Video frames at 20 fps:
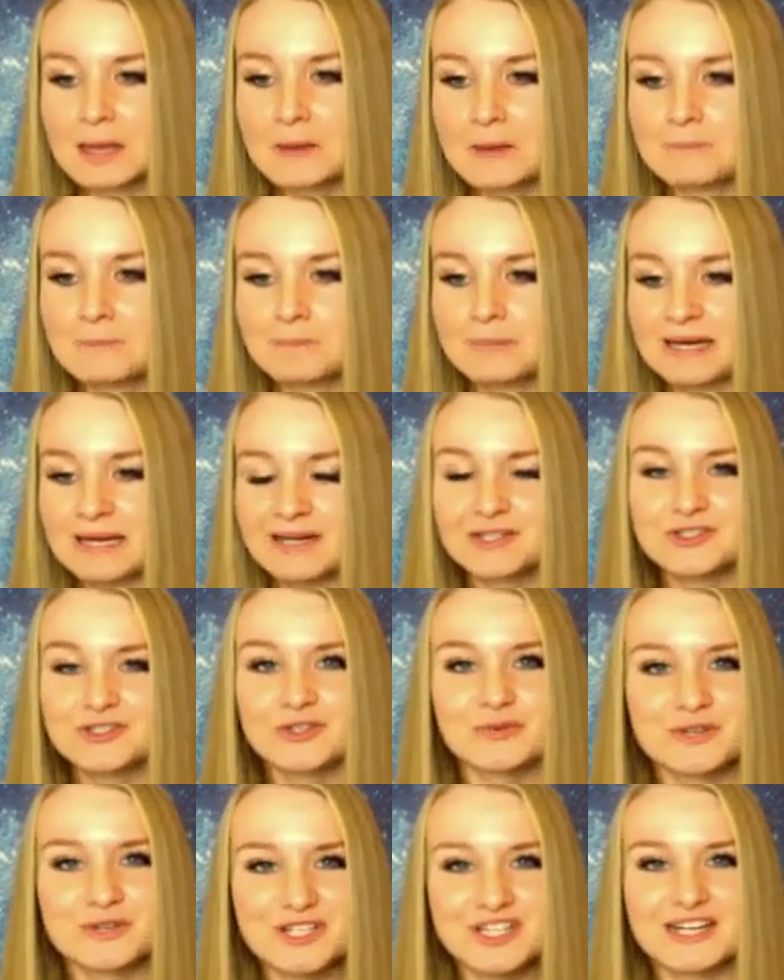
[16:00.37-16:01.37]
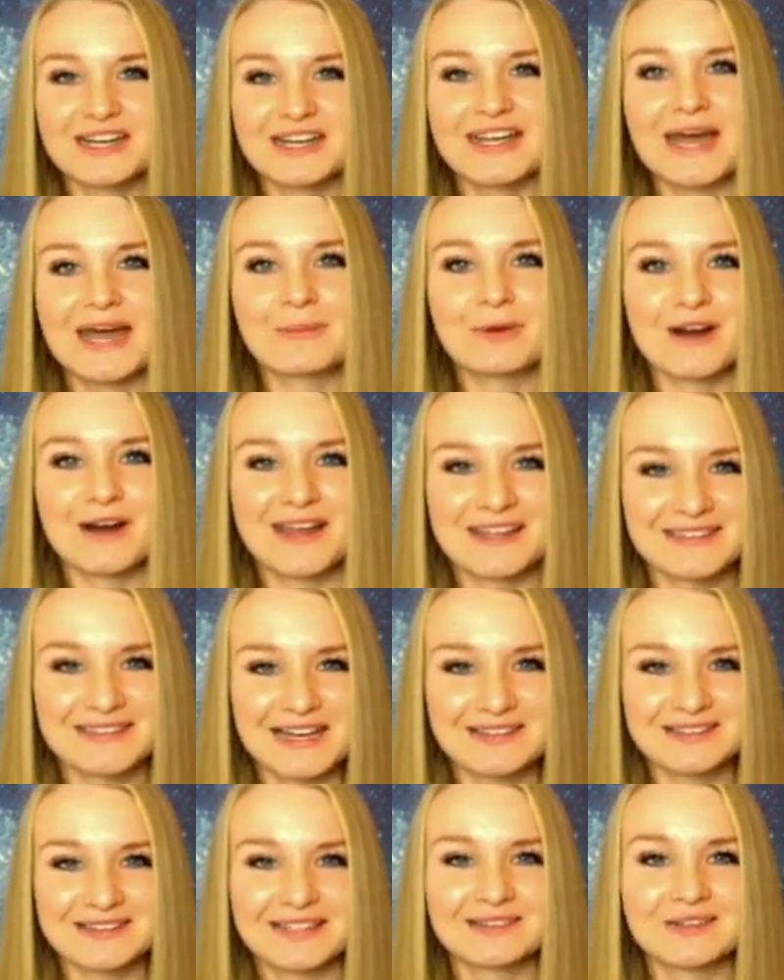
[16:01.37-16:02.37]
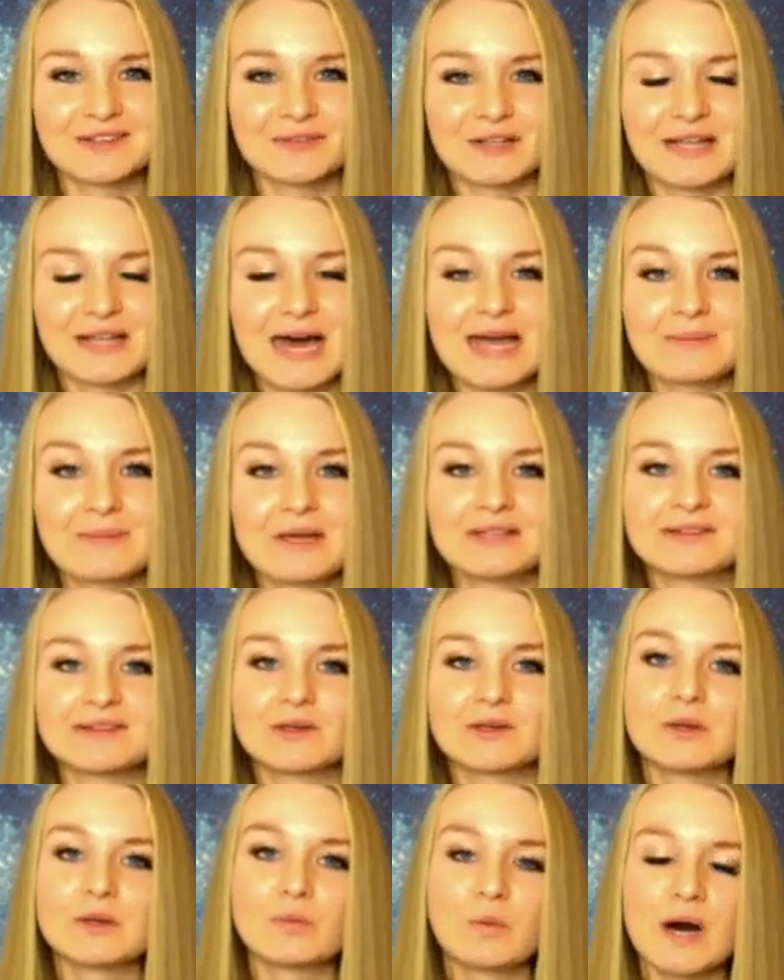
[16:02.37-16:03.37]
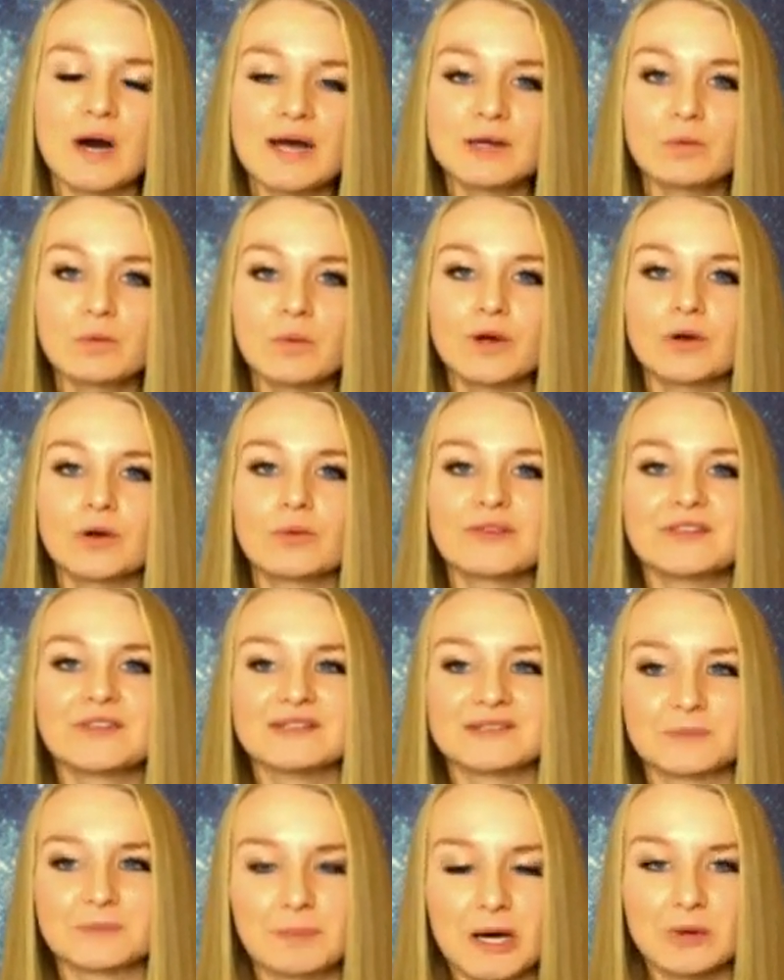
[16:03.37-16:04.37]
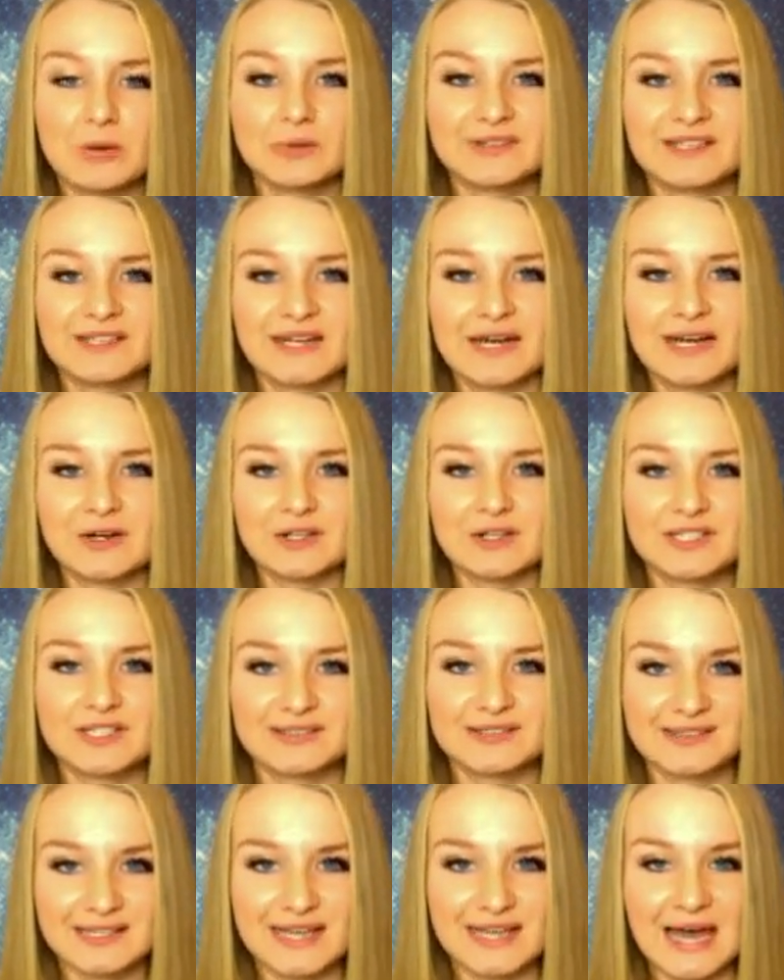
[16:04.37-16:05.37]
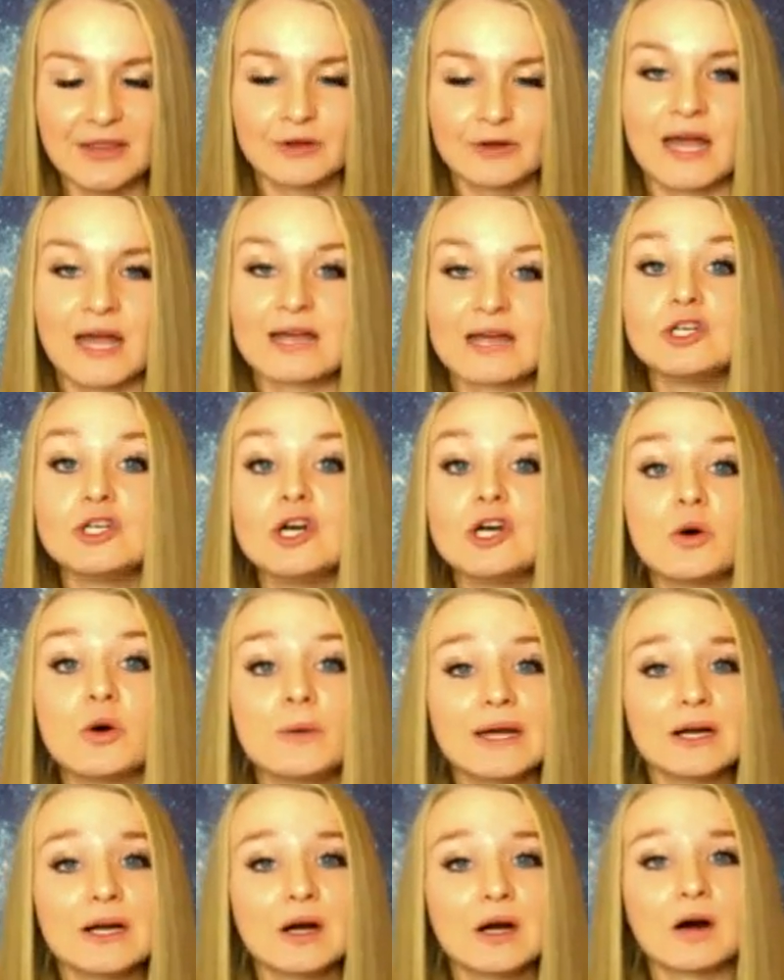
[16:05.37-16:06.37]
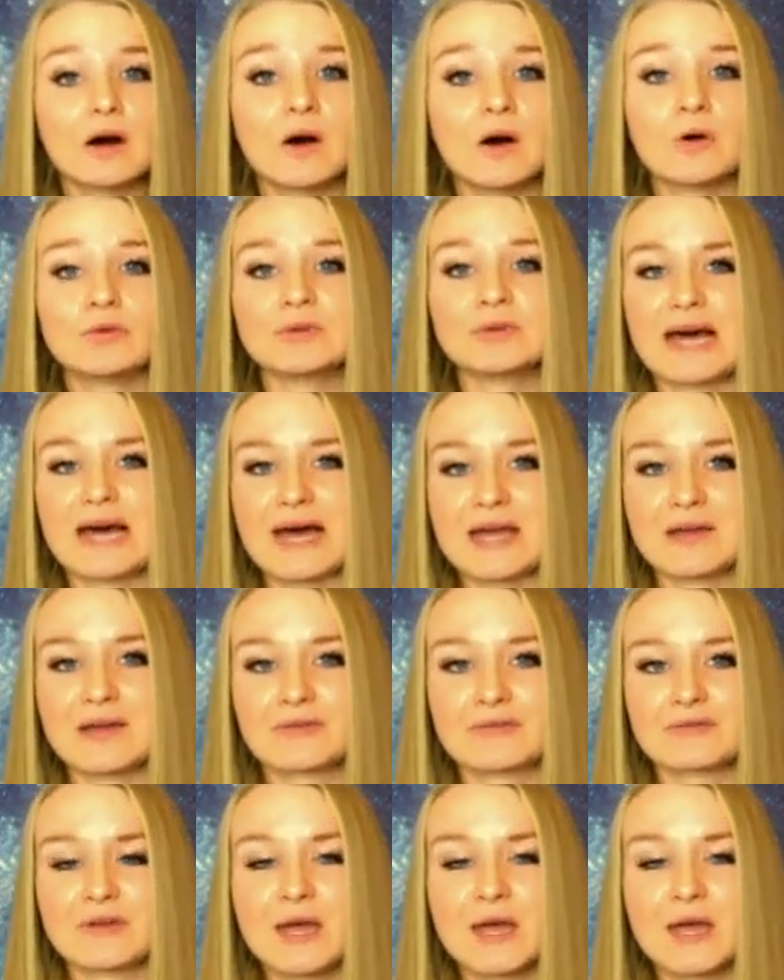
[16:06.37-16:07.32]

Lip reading: But intuition, again, we're in that sense of alignment. So we want to work with these opposing energies together and know in our own life,